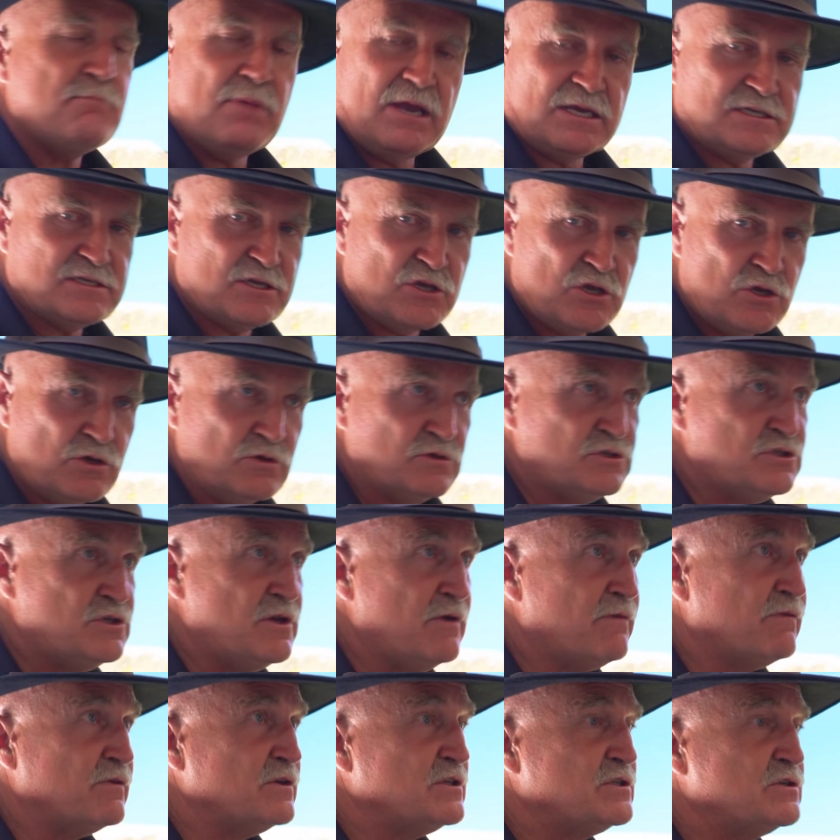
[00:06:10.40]
makes a huge
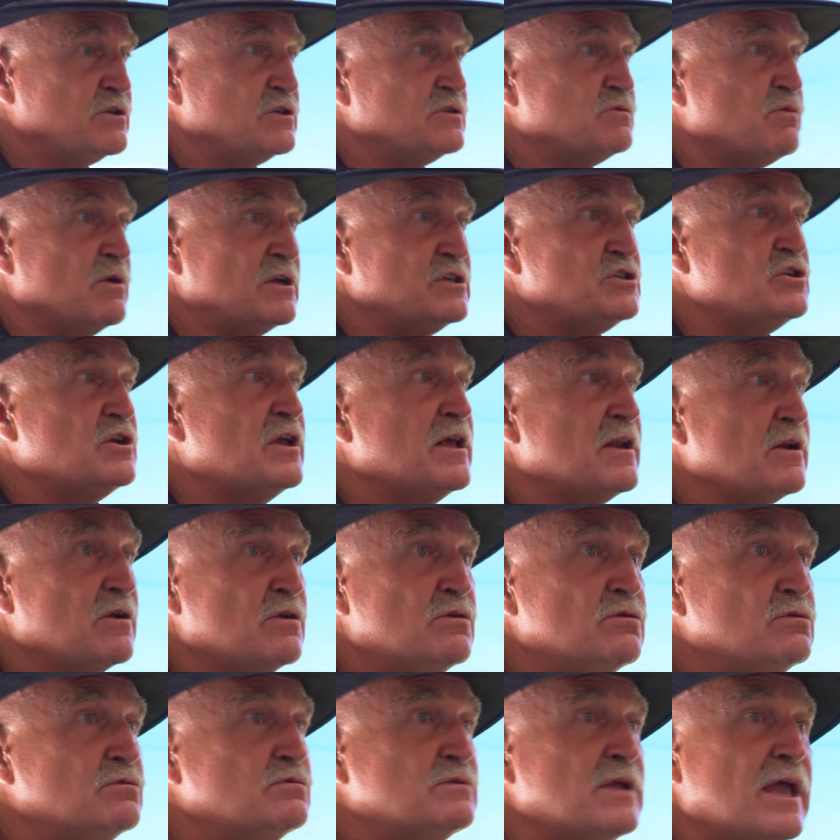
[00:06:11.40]
difference, because once you get it
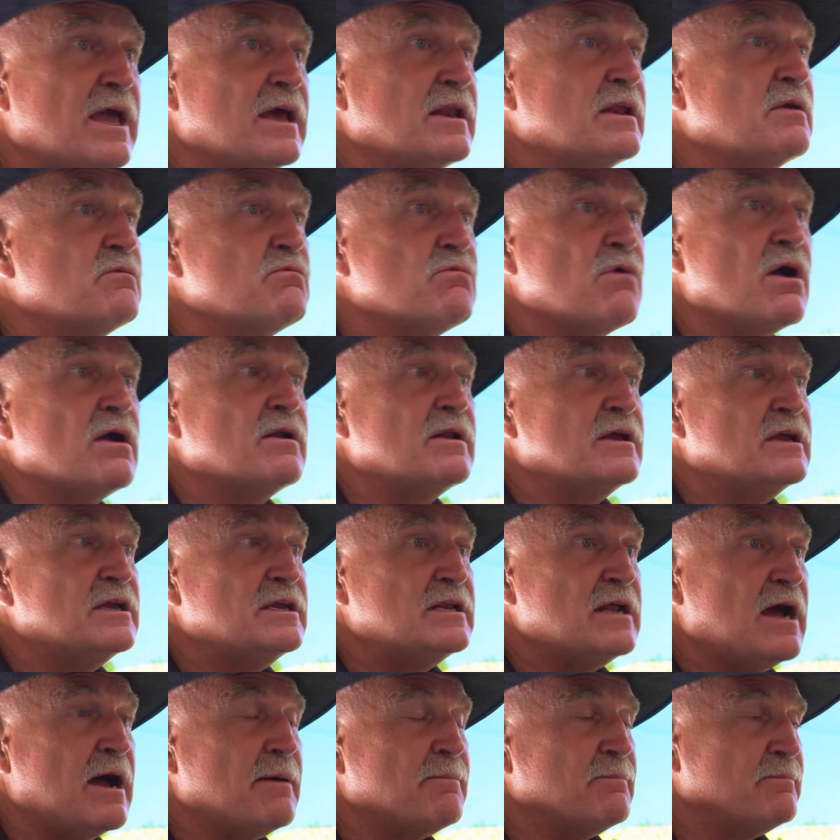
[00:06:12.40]
cooled down, it won't
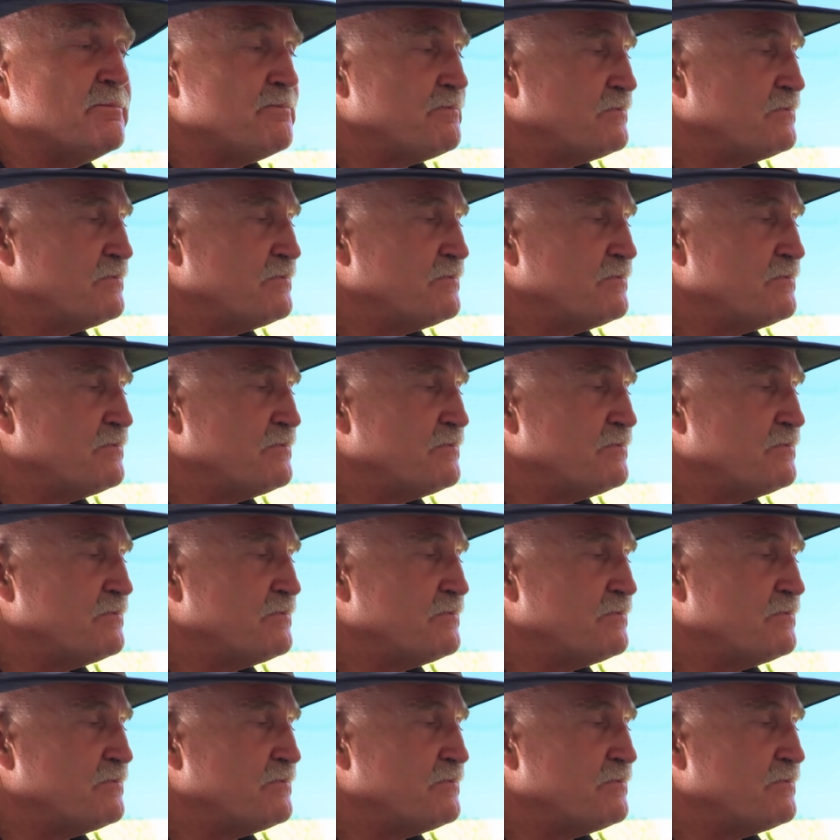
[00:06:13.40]
heat up